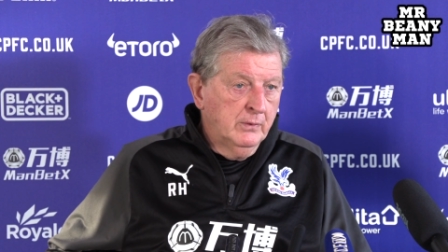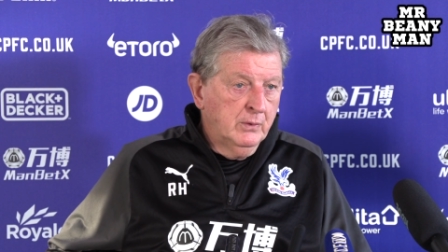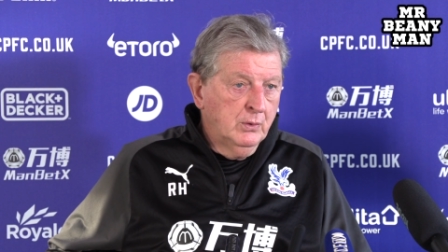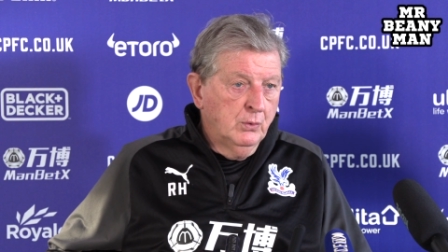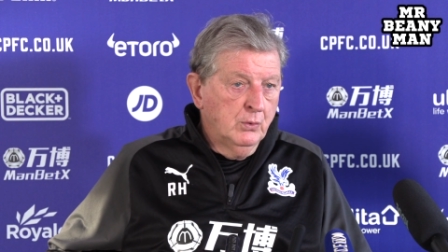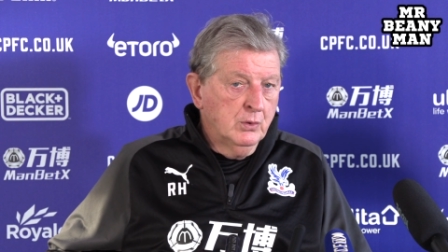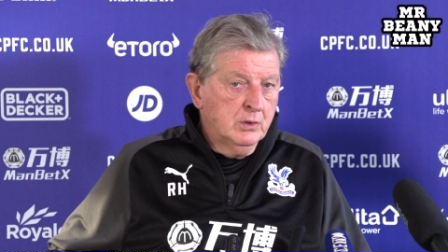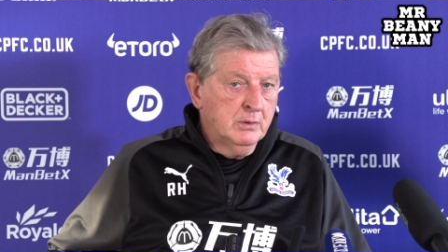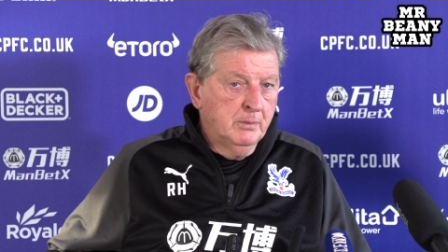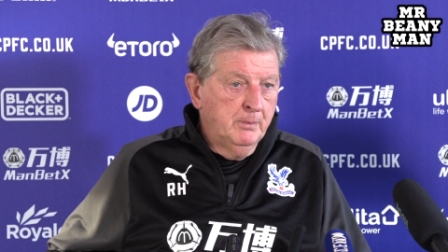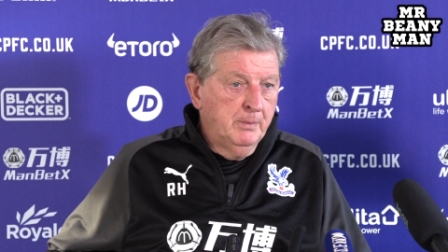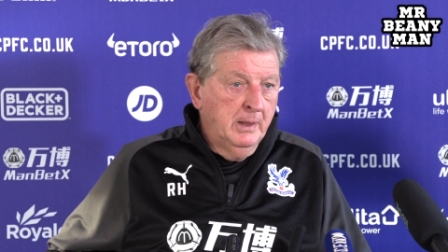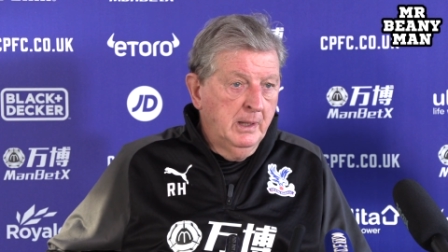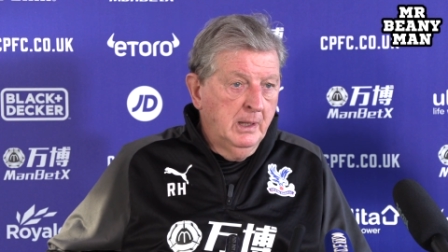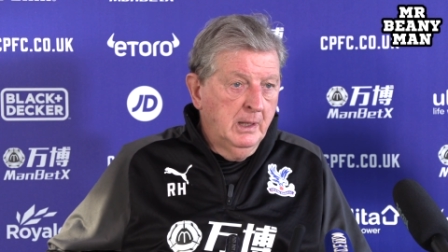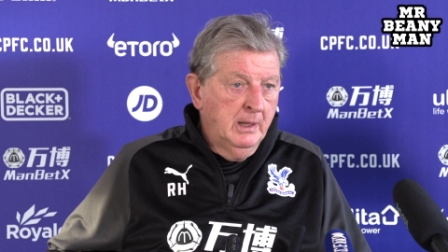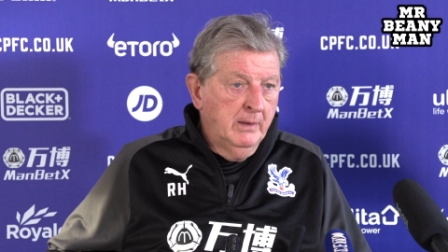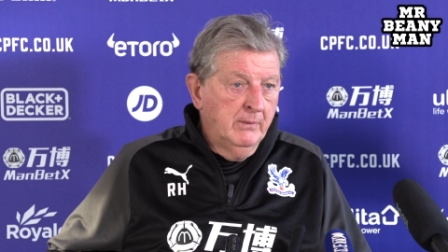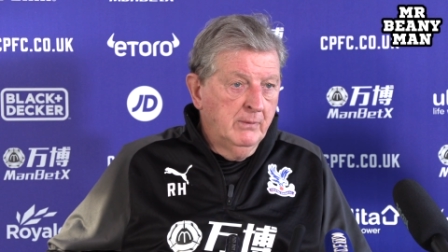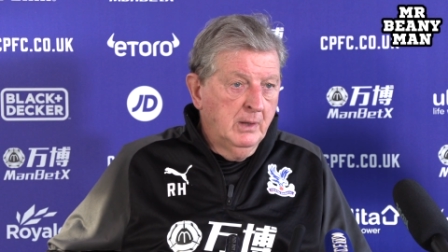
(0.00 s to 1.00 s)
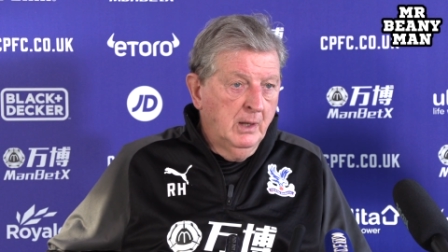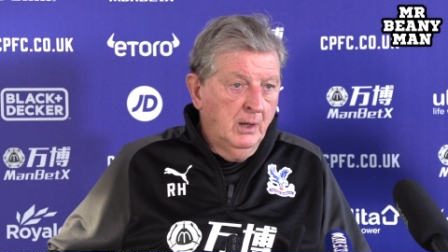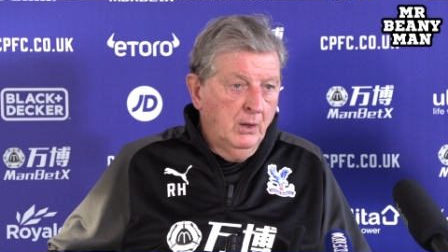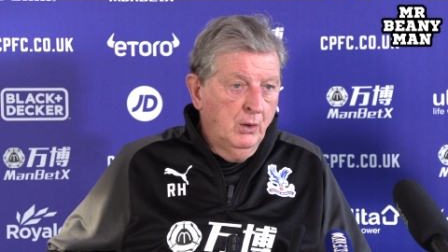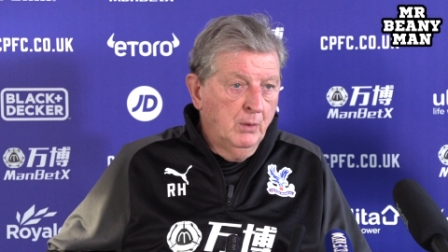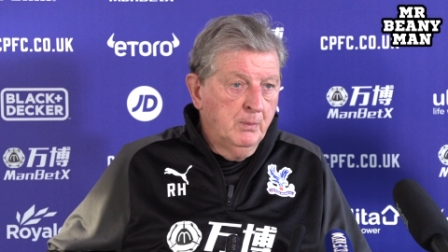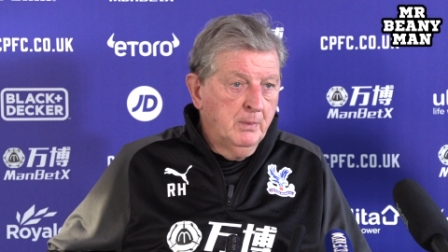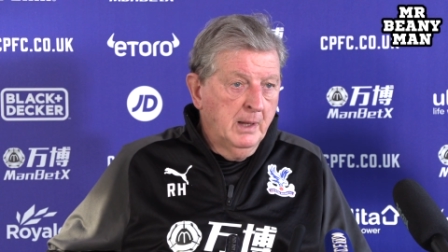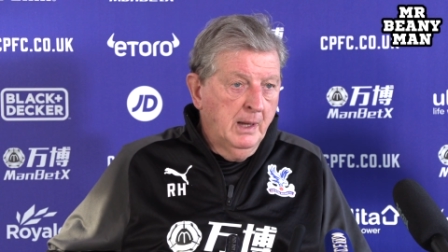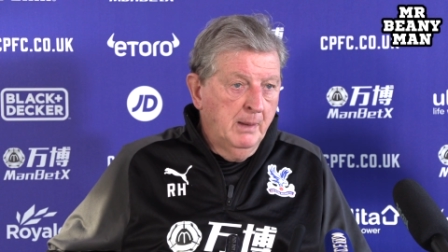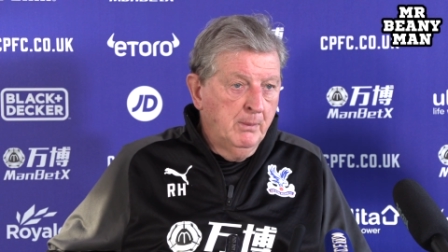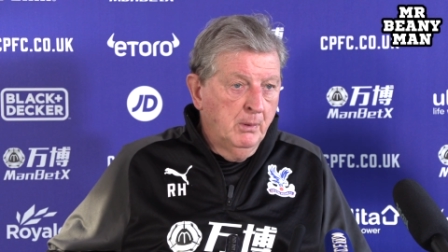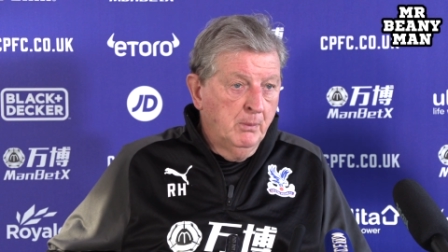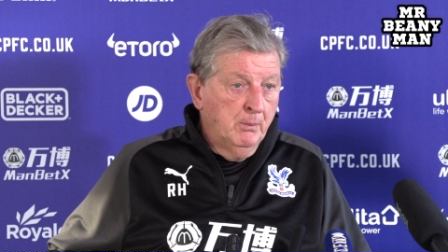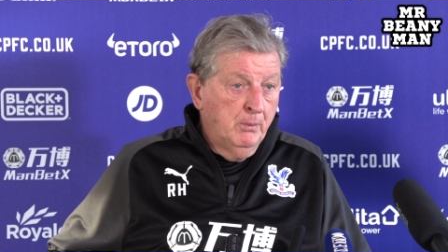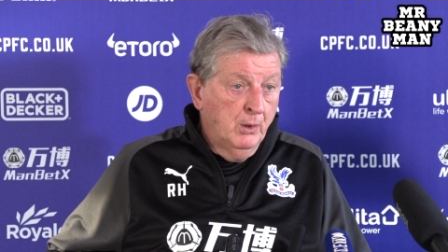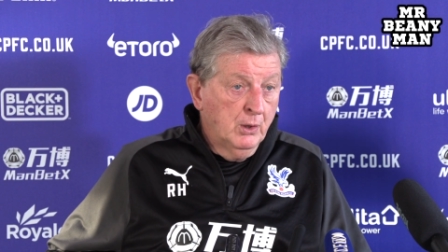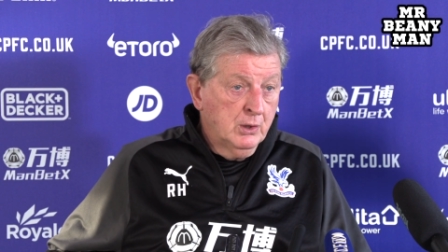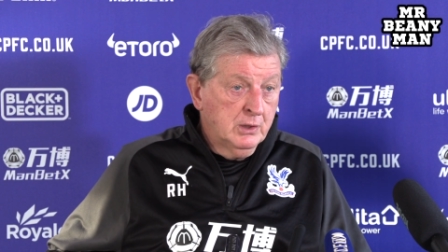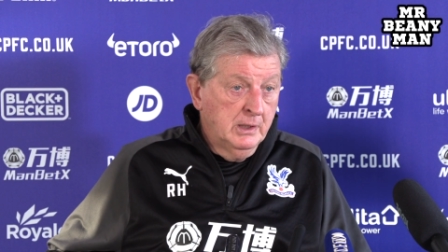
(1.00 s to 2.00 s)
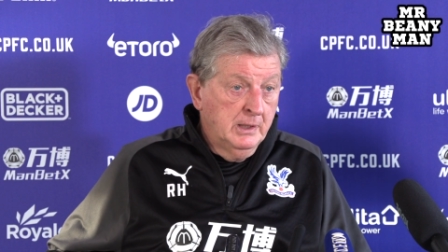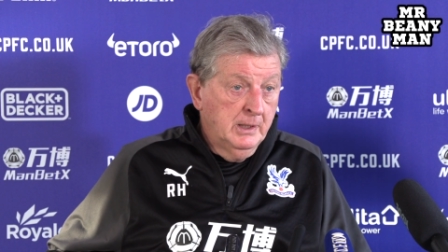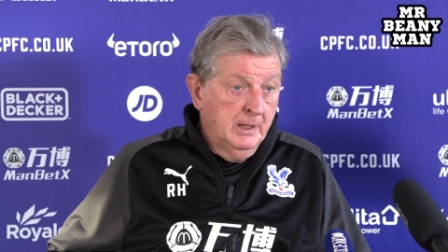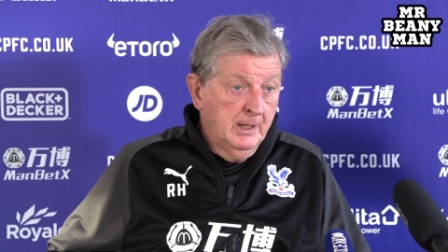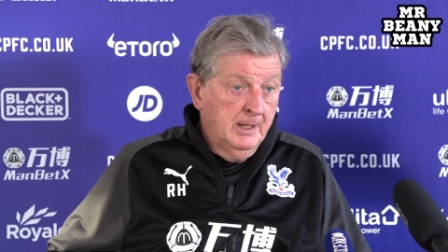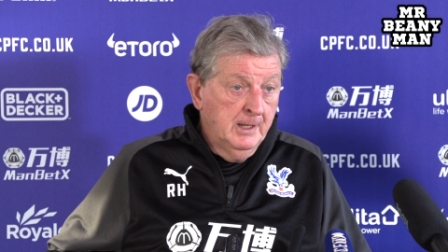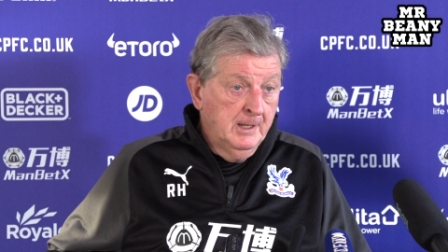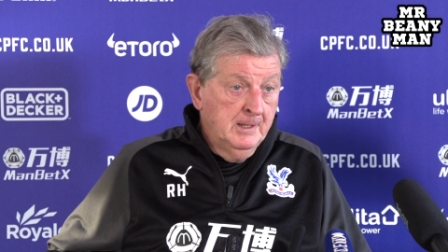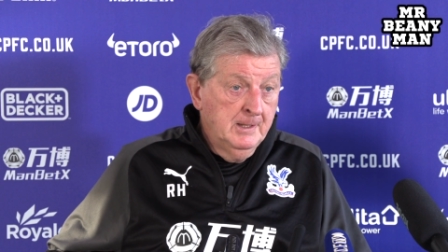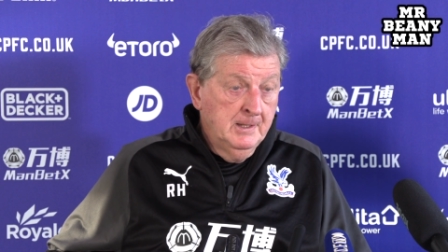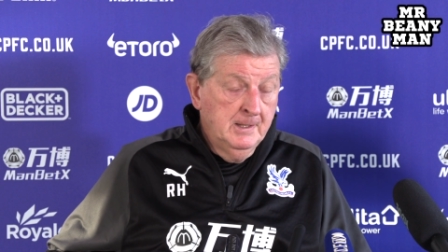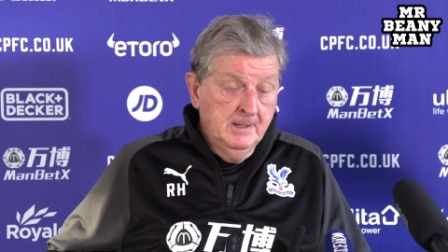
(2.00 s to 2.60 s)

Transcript: of course, of being given a home game on Boxing Day.